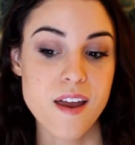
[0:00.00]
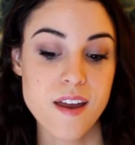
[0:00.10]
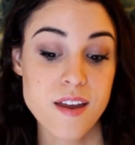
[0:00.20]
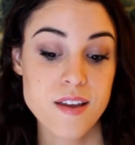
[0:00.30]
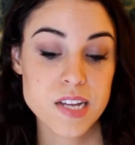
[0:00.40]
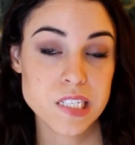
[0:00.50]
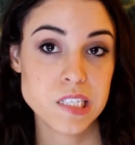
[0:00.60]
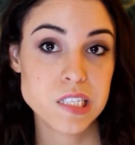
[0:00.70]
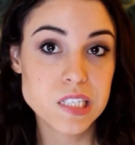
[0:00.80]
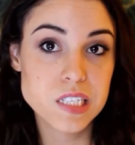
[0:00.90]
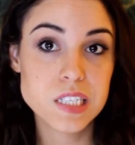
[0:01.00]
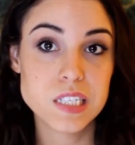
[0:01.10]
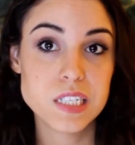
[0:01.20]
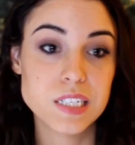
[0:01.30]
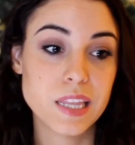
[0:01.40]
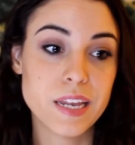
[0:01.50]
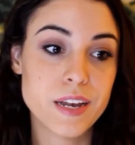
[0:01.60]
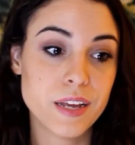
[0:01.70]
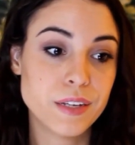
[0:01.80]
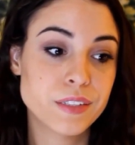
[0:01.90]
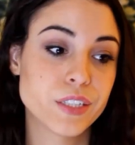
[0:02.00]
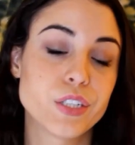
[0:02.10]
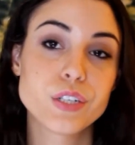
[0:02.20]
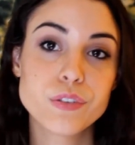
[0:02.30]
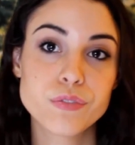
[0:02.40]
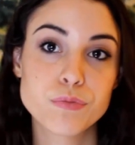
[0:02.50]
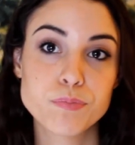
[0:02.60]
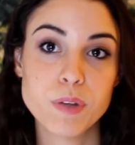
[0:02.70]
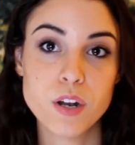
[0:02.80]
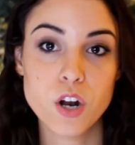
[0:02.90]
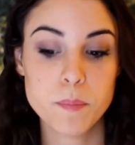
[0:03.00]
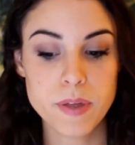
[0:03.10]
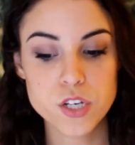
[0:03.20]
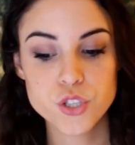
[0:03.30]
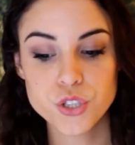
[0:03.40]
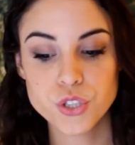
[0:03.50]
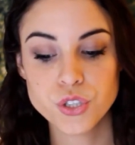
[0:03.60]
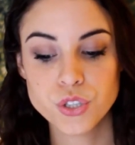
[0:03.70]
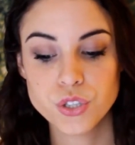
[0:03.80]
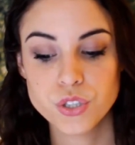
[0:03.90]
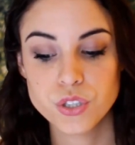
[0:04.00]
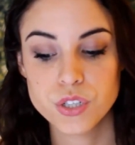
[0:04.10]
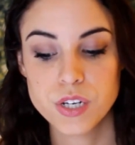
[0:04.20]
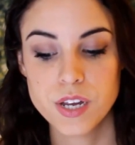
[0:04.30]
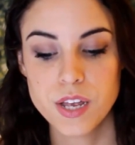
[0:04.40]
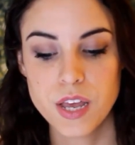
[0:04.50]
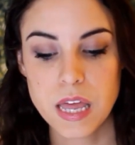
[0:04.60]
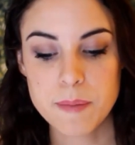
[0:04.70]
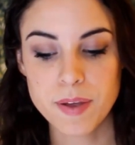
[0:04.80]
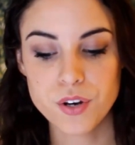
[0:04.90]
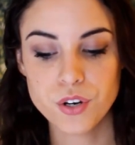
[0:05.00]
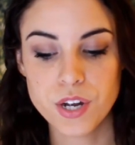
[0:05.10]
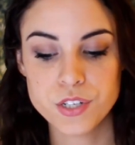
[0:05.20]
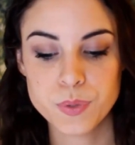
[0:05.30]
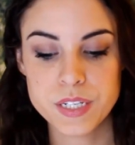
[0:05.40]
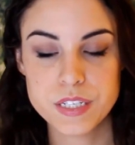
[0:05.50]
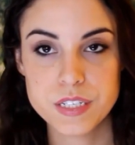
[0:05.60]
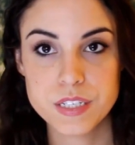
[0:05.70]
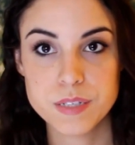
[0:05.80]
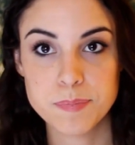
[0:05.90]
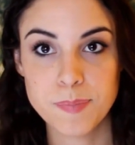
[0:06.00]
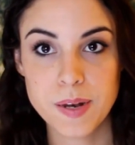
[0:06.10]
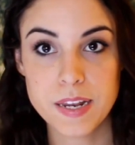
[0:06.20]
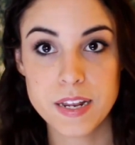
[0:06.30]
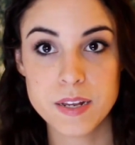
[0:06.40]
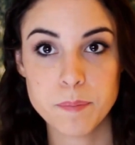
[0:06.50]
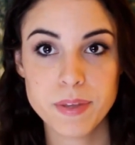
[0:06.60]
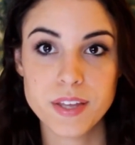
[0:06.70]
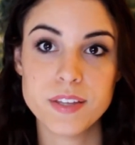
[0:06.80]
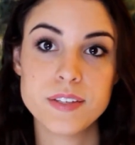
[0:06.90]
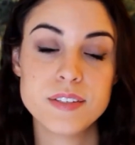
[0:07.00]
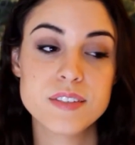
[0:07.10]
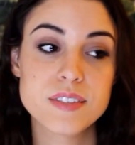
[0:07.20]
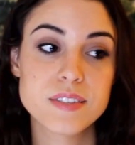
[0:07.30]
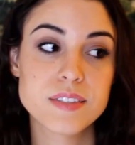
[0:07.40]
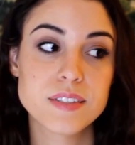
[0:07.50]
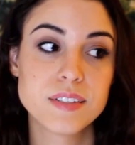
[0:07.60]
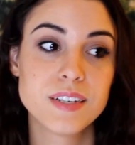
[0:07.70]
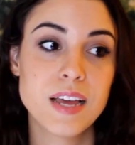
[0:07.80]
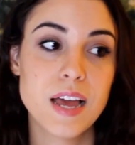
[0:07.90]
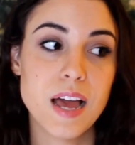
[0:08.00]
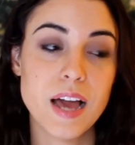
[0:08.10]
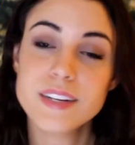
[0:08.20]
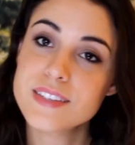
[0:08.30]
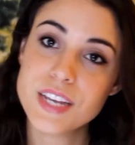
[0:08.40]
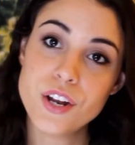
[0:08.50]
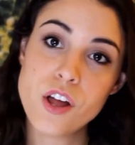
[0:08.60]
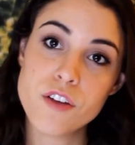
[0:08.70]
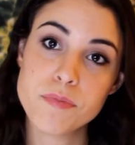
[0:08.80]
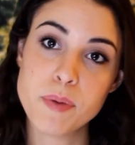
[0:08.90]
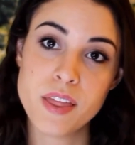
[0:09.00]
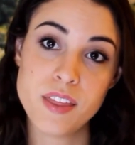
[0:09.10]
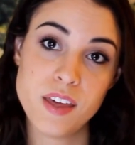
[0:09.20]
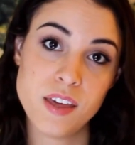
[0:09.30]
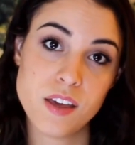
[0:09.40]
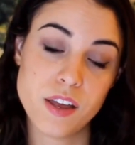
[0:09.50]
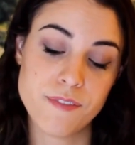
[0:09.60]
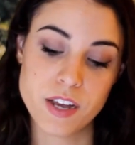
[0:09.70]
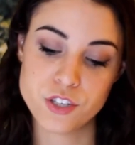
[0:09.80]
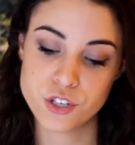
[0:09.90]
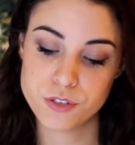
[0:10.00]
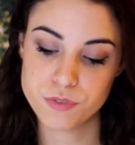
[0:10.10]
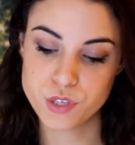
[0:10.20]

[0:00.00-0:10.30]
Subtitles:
And then I could have been an art major in my undergraduate, but I didn't because I got scared off by the advisor.